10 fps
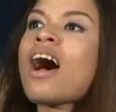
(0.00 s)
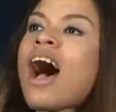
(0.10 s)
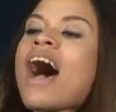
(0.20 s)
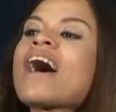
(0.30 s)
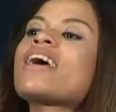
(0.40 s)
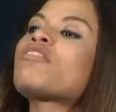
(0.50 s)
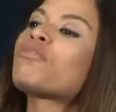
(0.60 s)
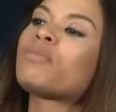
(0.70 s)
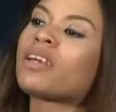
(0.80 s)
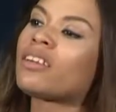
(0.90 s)

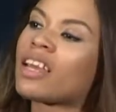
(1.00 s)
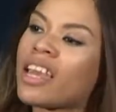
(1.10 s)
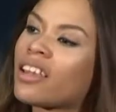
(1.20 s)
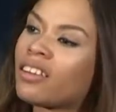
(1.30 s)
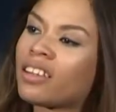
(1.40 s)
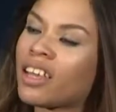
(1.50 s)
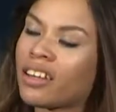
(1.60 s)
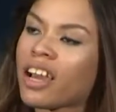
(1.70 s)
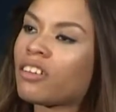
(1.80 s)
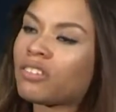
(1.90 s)
I've been in
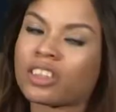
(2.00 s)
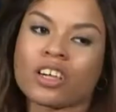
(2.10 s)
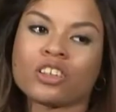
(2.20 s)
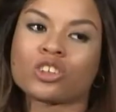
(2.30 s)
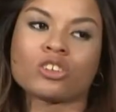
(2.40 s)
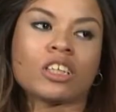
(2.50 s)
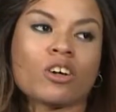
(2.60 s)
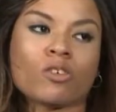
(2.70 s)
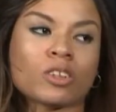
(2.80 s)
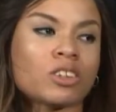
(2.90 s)
and out of the country
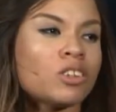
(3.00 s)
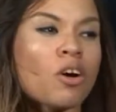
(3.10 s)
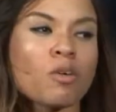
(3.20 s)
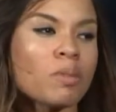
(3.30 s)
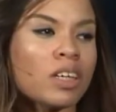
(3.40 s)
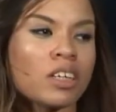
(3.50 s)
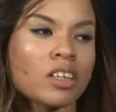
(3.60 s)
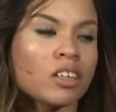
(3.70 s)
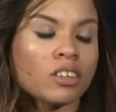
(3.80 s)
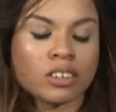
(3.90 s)
over so many
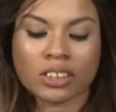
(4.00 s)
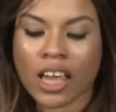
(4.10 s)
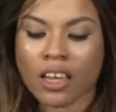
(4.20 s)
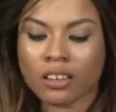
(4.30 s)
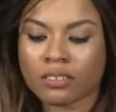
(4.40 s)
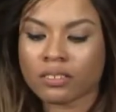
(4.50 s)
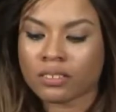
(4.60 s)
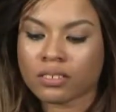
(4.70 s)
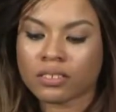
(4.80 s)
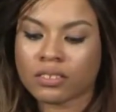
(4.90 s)
years, and
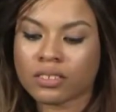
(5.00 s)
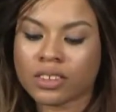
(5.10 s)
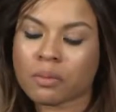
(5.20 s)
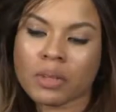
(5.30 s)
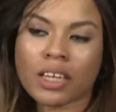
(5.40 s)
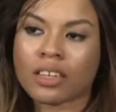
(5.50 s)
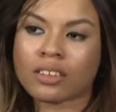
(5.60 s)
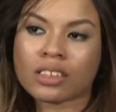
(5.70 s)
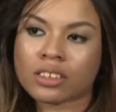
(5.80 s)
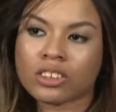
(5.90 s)
to me,
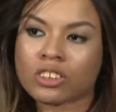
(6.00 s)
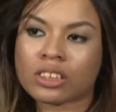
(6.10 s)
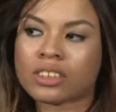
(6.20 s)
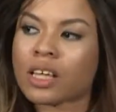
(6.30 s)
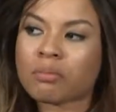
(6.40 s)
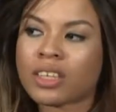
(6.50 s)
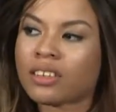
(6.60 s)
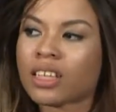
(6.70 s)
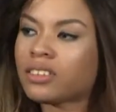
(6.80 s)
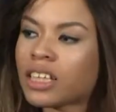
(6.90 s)
this is just something
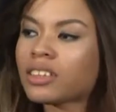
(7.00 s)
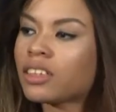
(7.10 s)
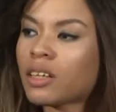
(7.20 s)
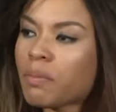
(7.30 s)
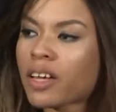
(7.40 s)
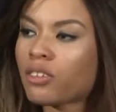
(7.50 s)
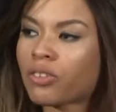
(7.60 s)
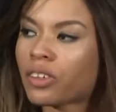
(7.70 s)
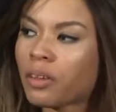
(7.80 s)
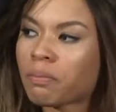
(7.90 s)
that doesn't get better
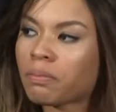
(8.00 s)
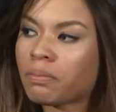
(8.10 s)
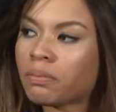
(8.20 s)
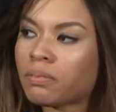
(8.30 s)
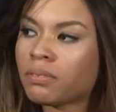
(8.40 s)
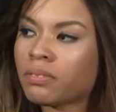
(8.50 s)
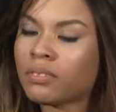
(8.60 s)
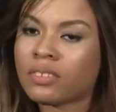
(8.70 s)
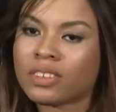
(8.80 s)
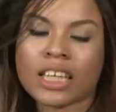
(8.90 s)
for them.
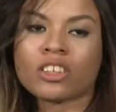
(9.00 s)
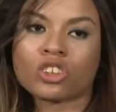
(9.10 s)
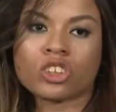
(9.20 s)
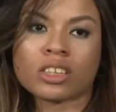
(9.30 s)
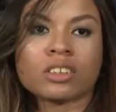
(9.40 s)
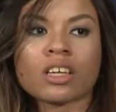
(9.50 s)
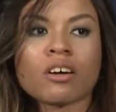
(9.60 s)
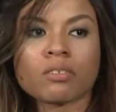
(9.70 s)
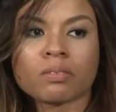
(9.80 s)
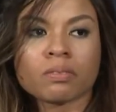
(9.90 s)
Things just don't.